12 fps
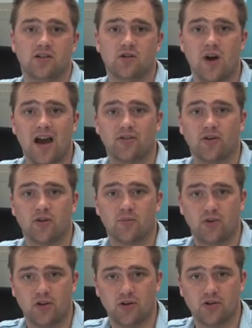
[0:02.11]
to track their
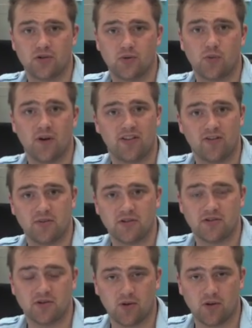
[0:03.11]
computers when they've been
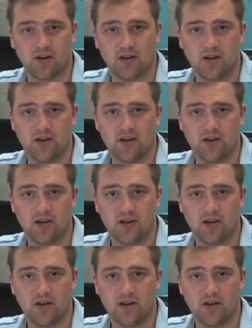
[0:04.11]
stolen.